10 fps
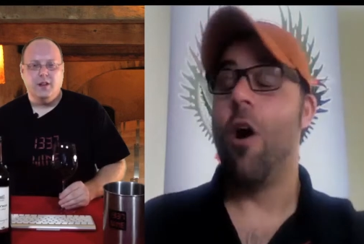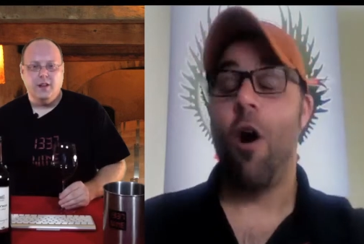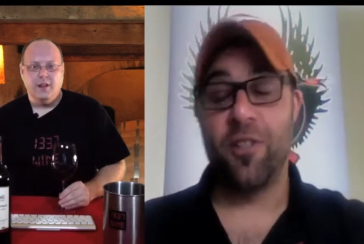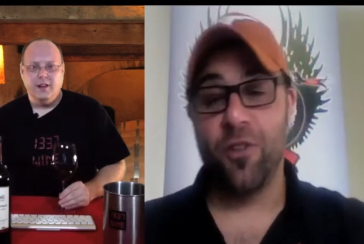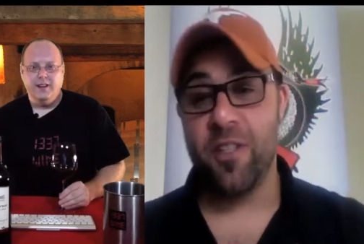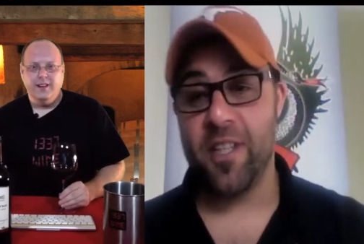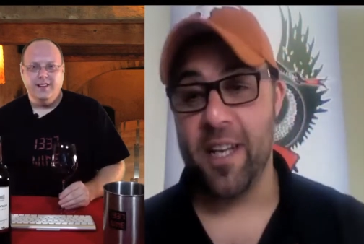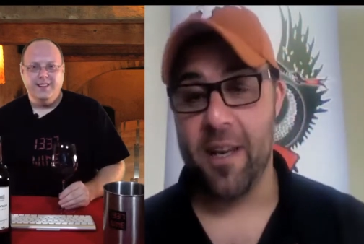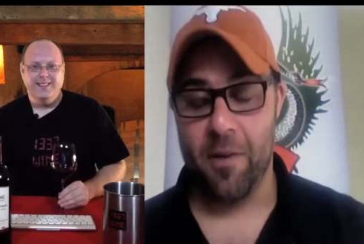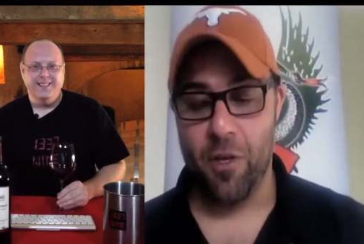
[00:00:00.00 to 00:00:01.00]
Speaker 1: I do
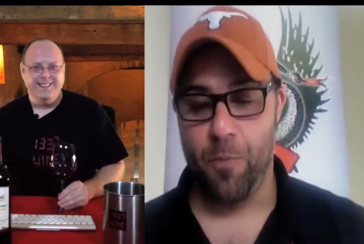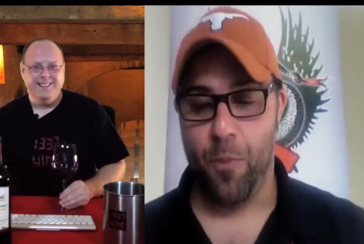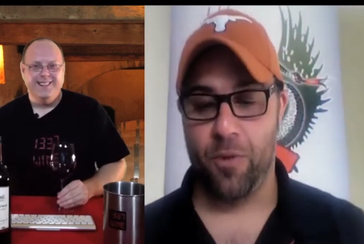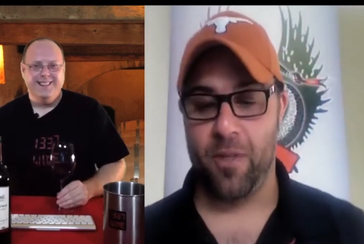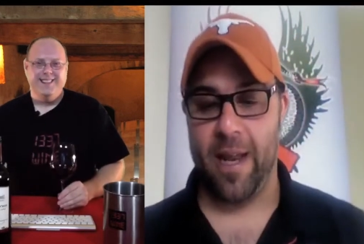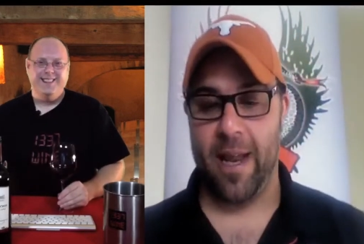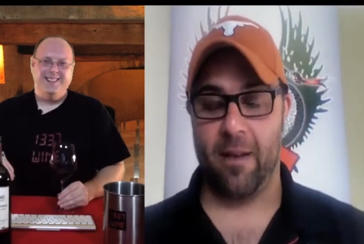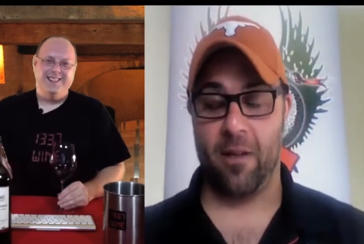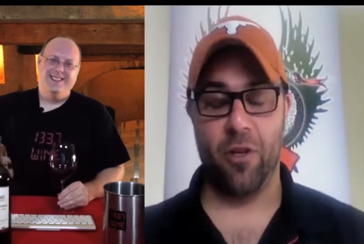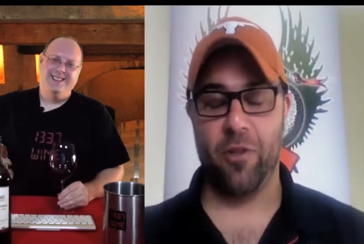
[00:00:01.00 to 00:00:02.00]
see you, you put that
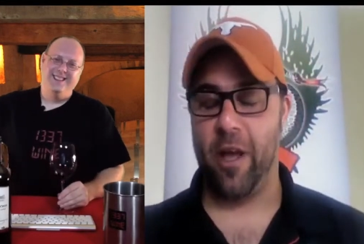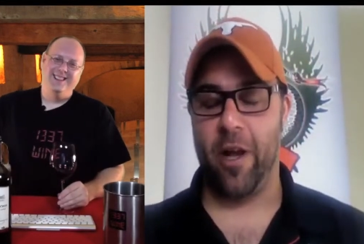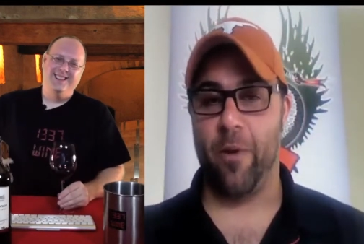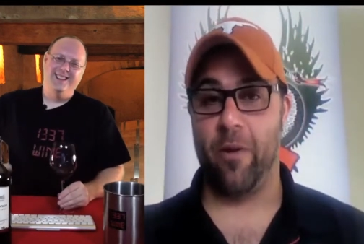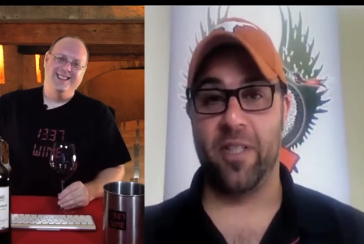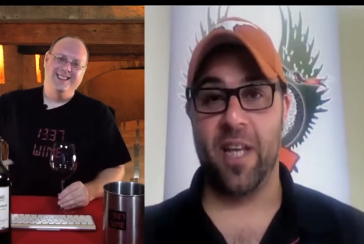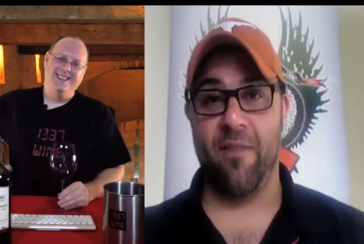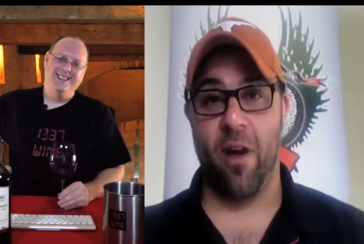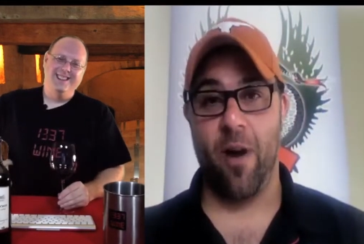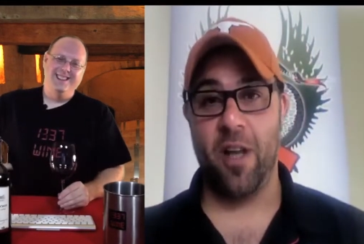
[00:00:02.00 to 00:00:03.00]
out. You're the only one on
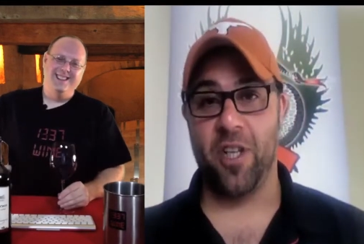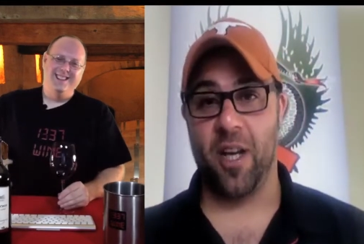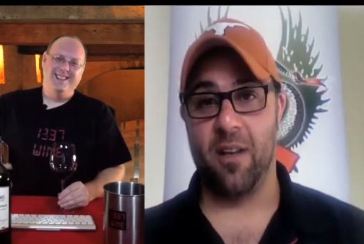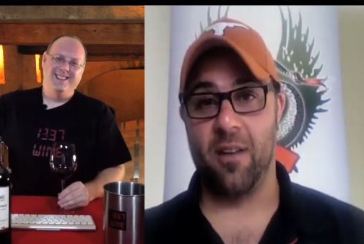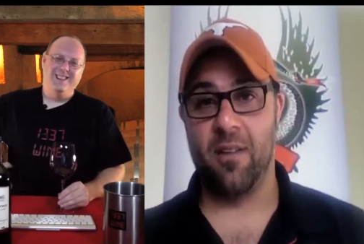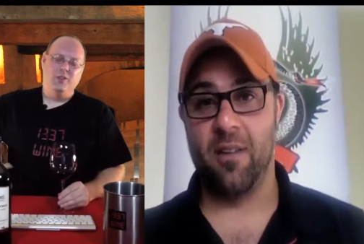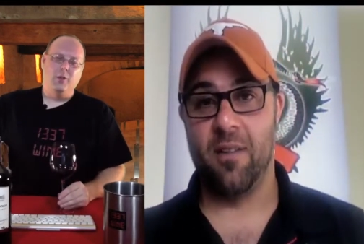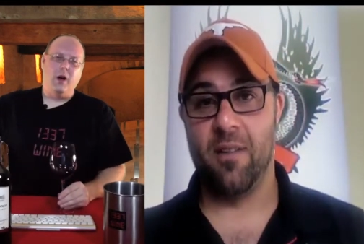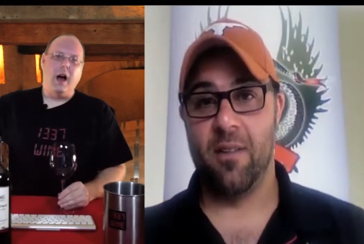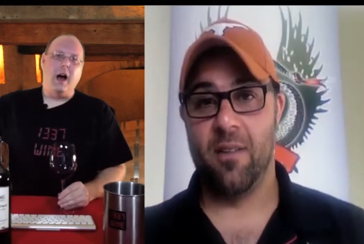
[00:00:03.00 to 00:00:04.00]
TiVo, aren't you?
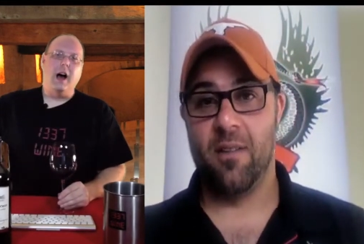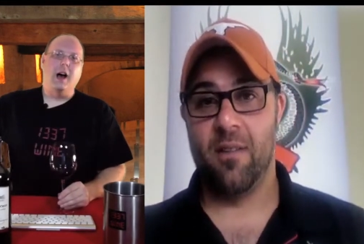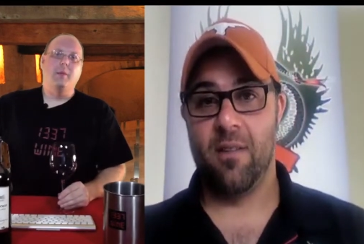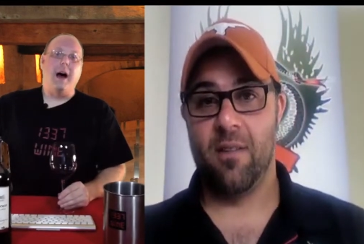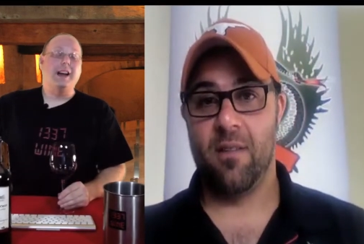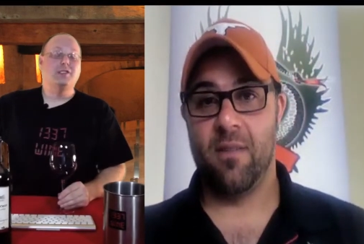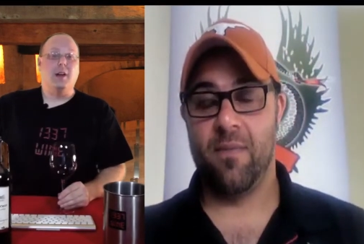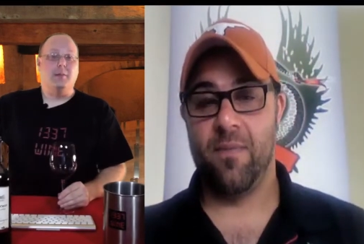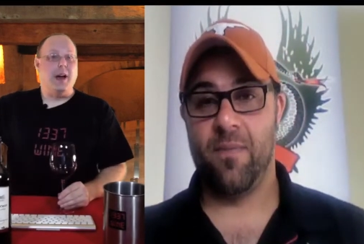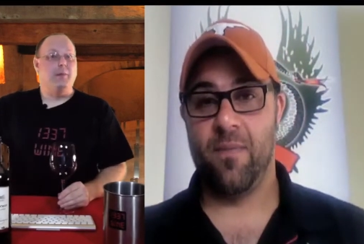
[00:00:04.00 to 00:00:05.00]
Speaker 2: Um, actually,
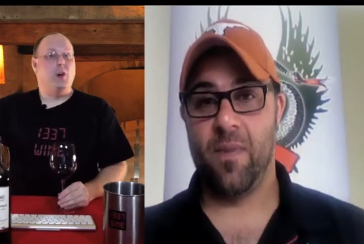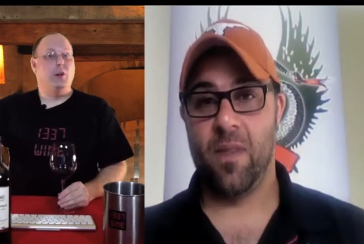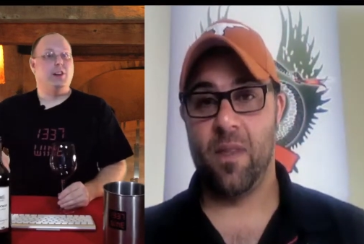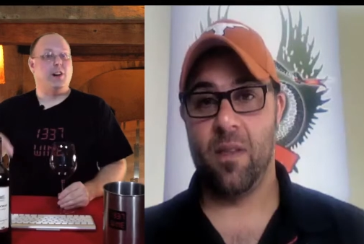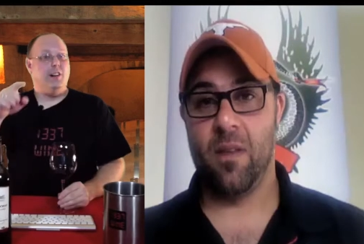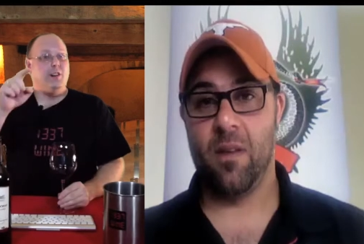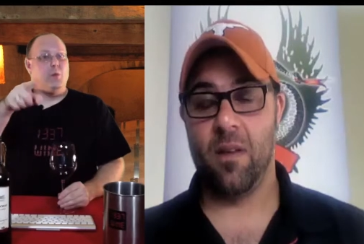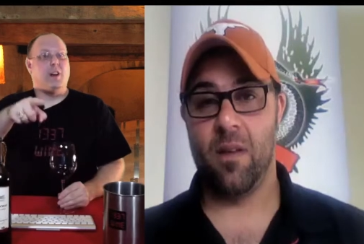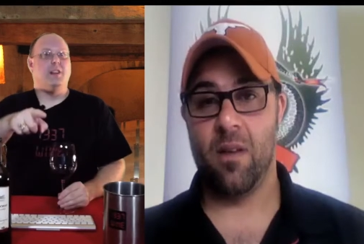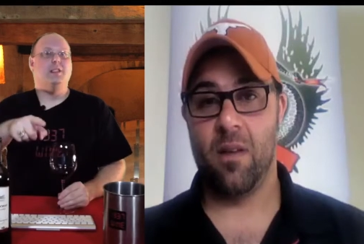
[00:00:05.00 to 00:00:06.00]
I'm, yeah, I'm the only current
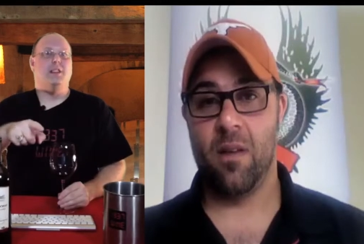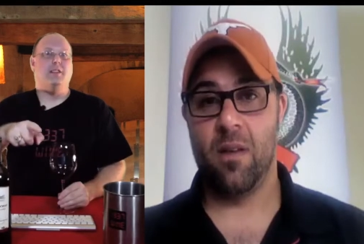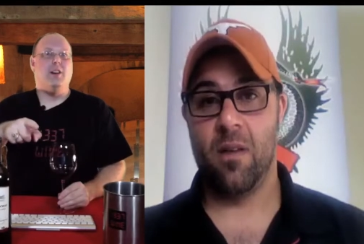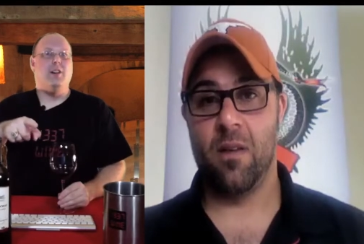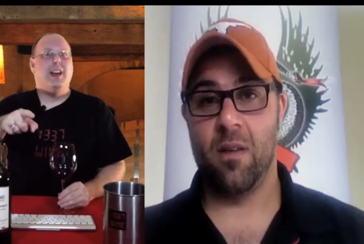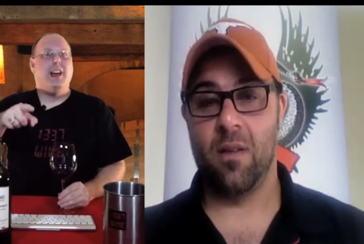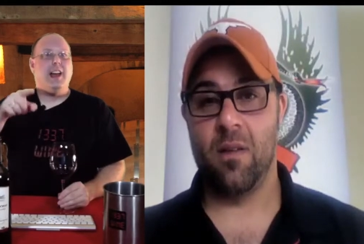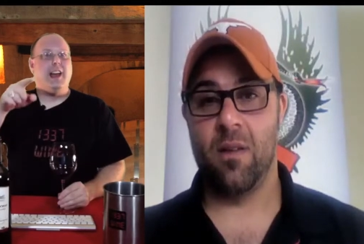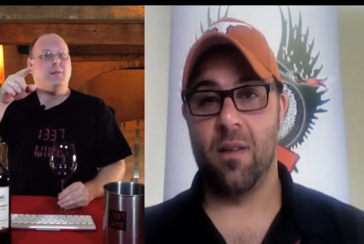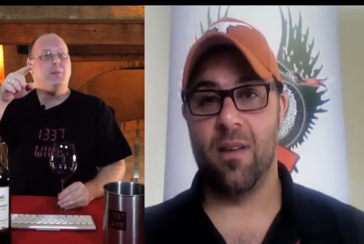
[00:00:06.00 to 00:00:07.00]
one on TiVo.
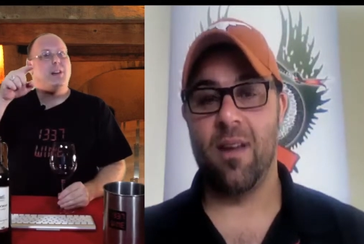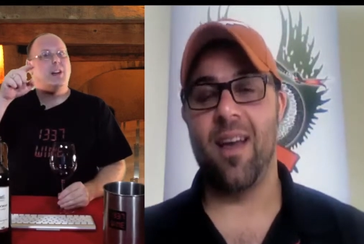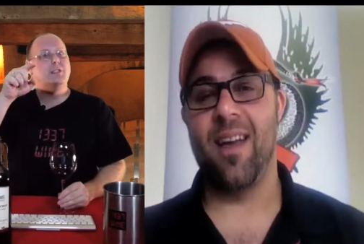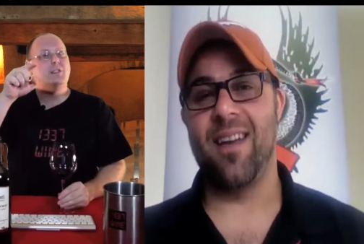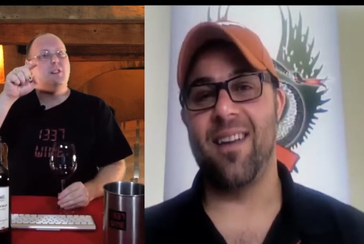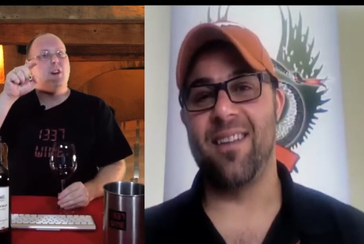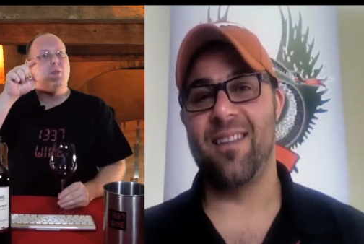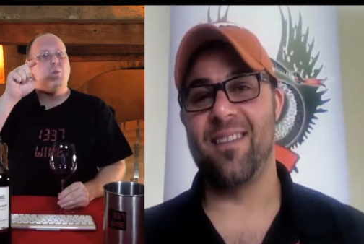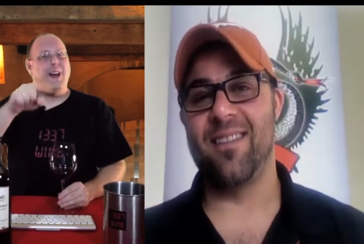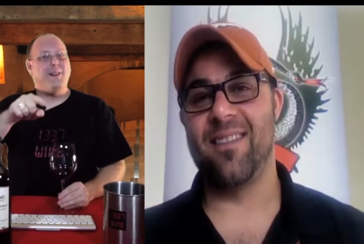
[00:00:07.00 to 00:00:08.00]
And because if you go
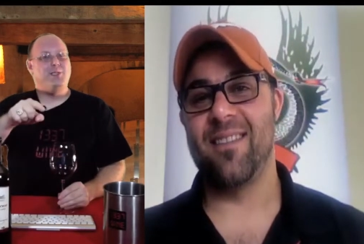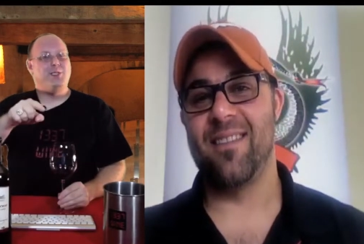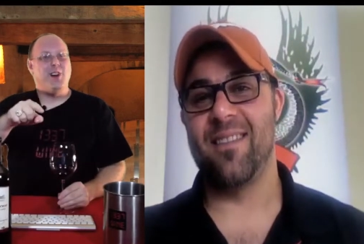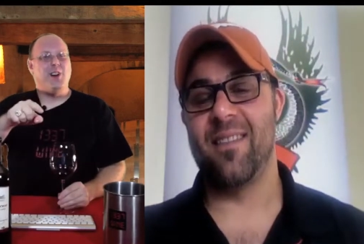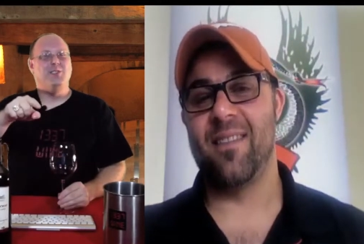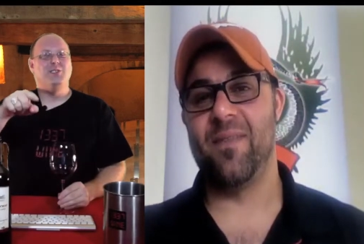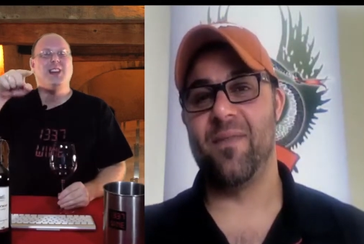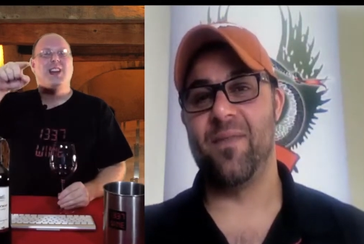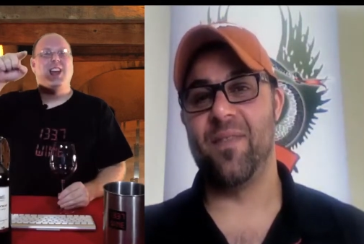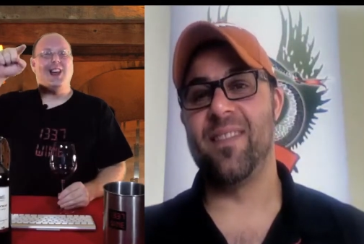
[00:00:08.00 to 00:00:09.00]
to web shows
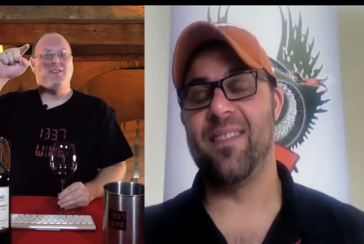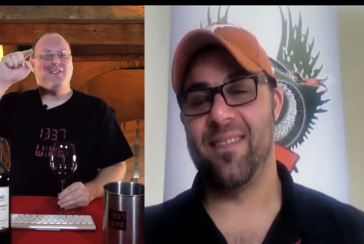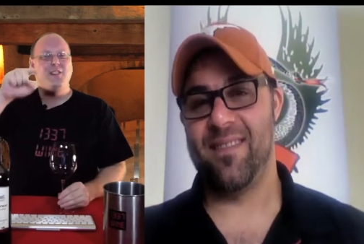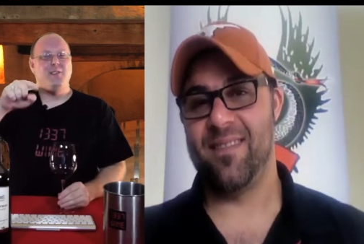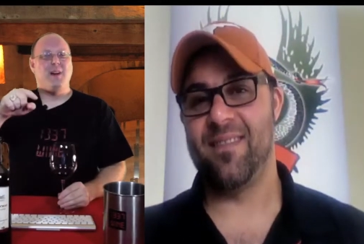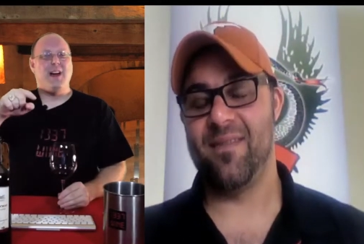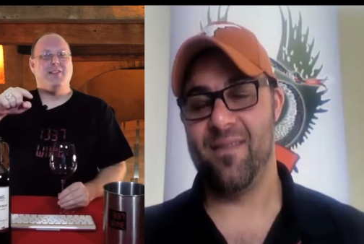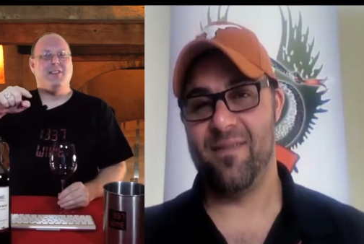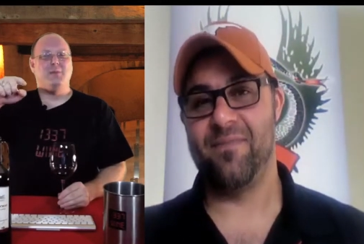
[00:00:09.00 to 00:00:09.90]
and food and beverage,